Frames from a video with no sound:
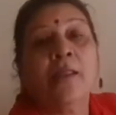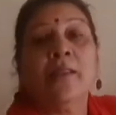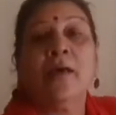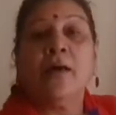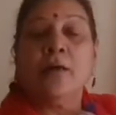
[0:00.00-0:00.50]

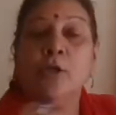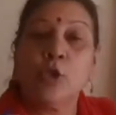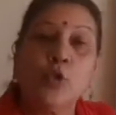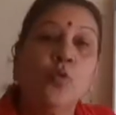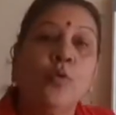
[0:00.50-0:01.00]

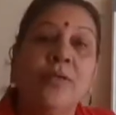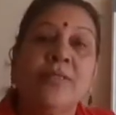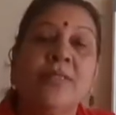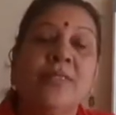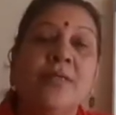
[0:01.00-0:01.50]
the two
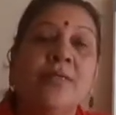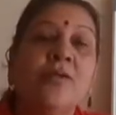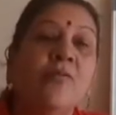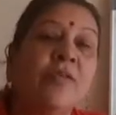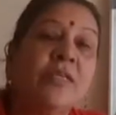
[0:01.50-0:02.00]
resistors
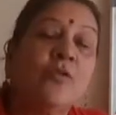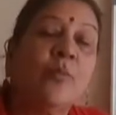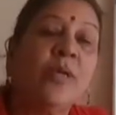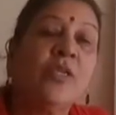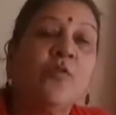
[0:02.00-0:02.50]
of 6
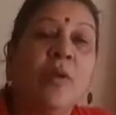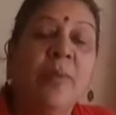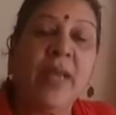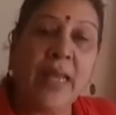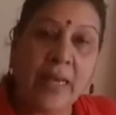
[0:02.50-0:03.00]
ohm each will
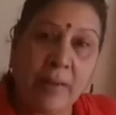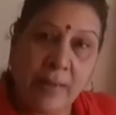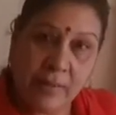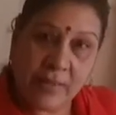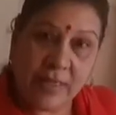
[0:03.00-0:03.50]
be
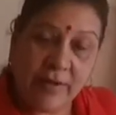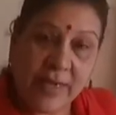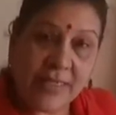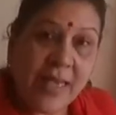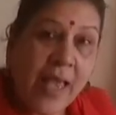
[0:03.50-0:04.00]
in
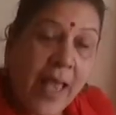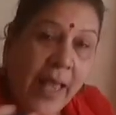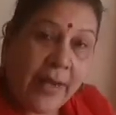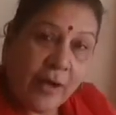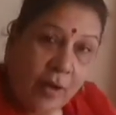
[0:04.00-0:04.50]
series,
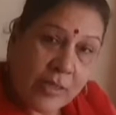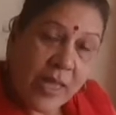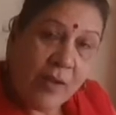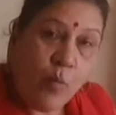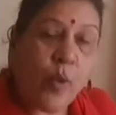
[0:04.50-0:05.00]
and across
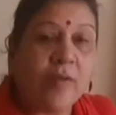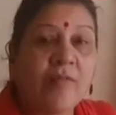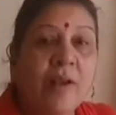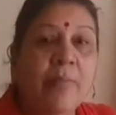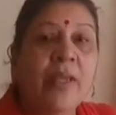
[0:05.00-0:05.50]
that one
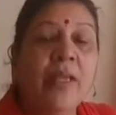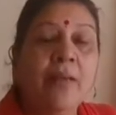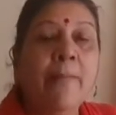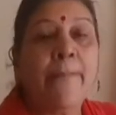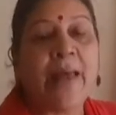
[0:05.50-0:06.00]
will be
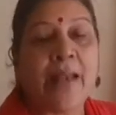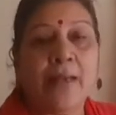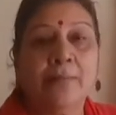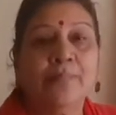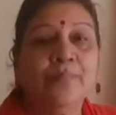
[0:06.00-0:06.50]
in parallel.
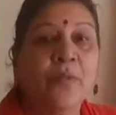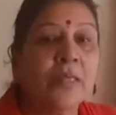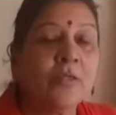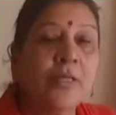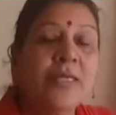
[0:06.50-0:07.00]

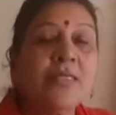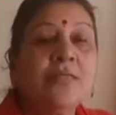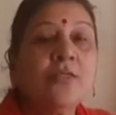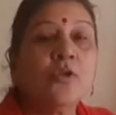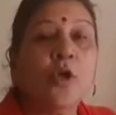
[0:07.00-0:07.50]
So that is
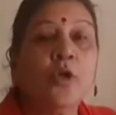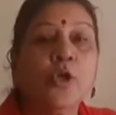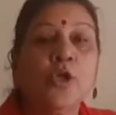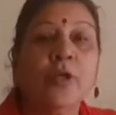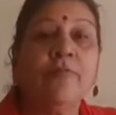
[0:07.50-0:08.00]
the
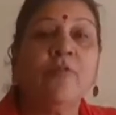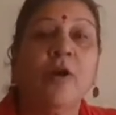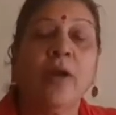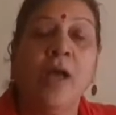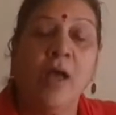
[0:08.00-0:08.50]
solution
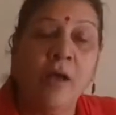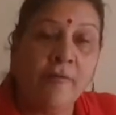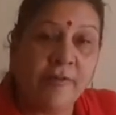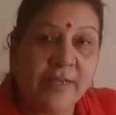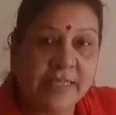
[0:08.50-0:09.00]
for
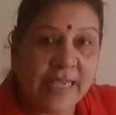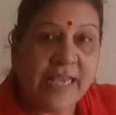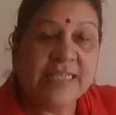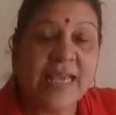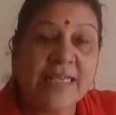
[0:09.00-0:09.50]
first
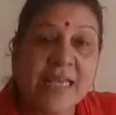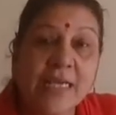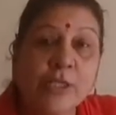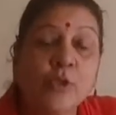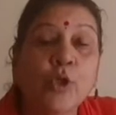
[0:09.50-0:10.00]
case. As
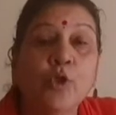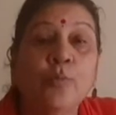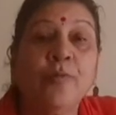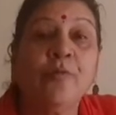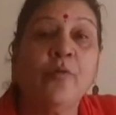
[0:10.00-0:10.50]
I told you
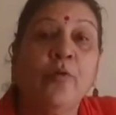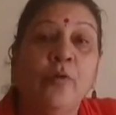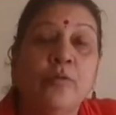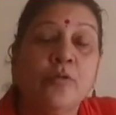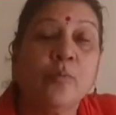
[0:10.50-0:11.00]
before
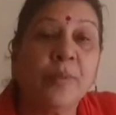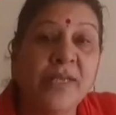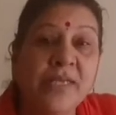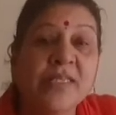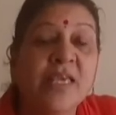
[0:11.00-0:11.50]
also,
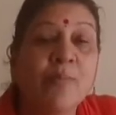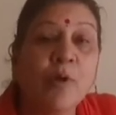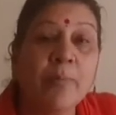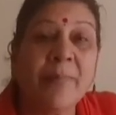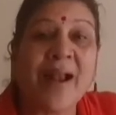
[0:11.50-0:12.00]
please keep
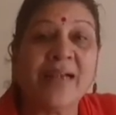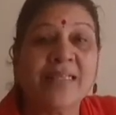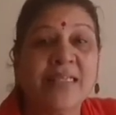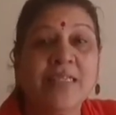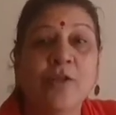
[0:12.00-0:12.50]
on
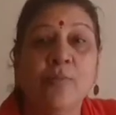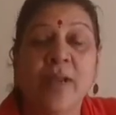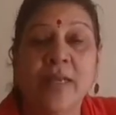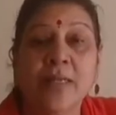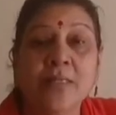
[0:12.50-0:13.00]
practicing the
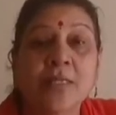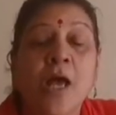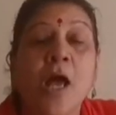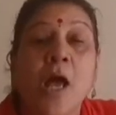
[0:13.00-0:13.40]
numericals.